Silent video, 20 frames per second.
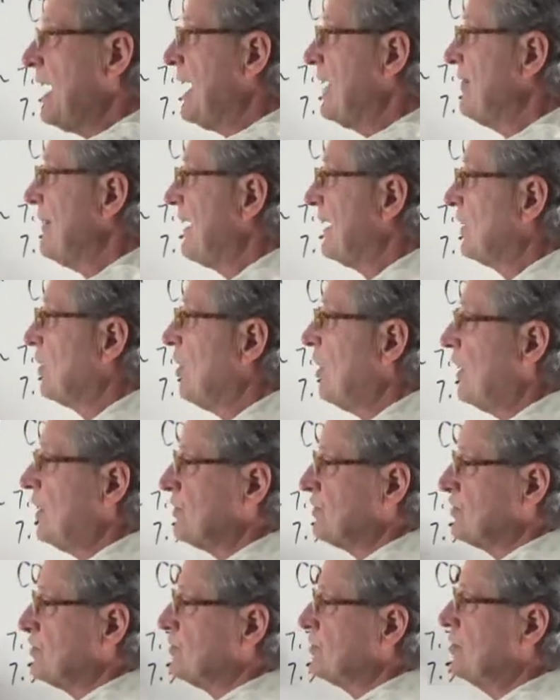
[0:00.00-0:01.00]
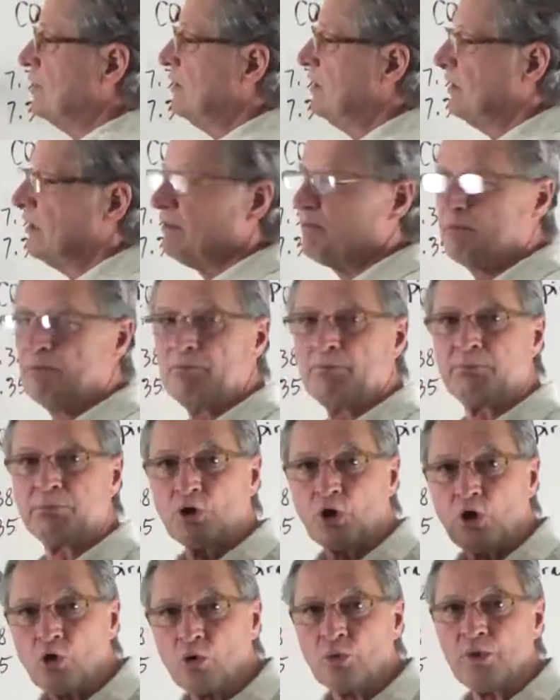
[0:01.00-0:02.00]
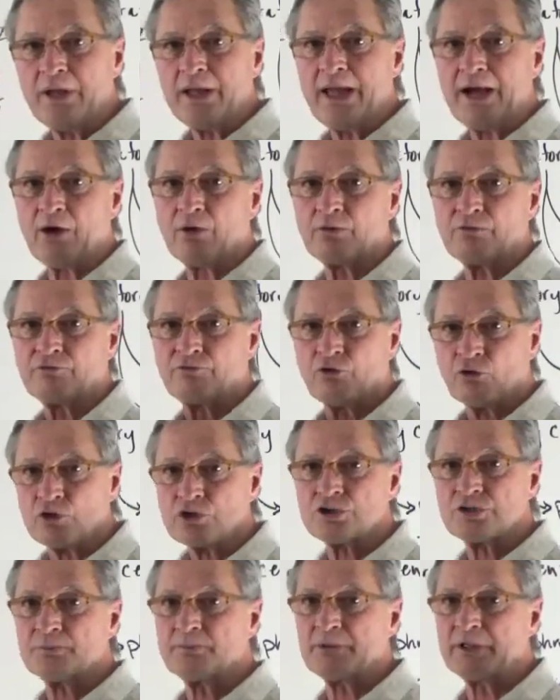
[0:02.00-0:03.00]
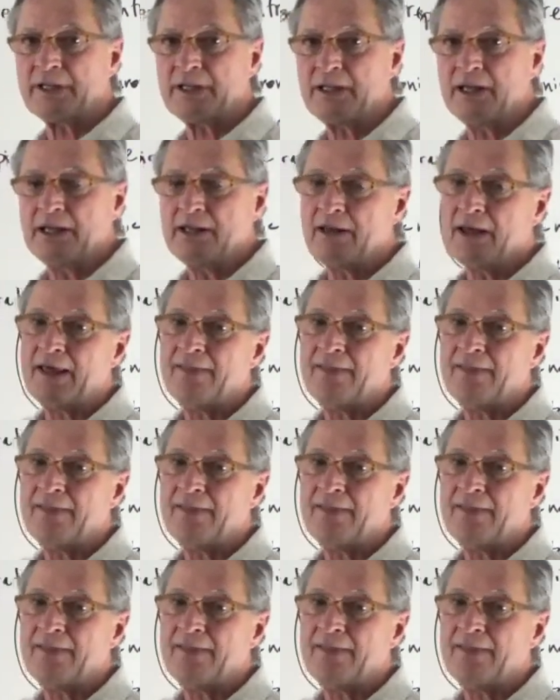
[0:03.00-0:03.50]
and that causes blowing out forcibly,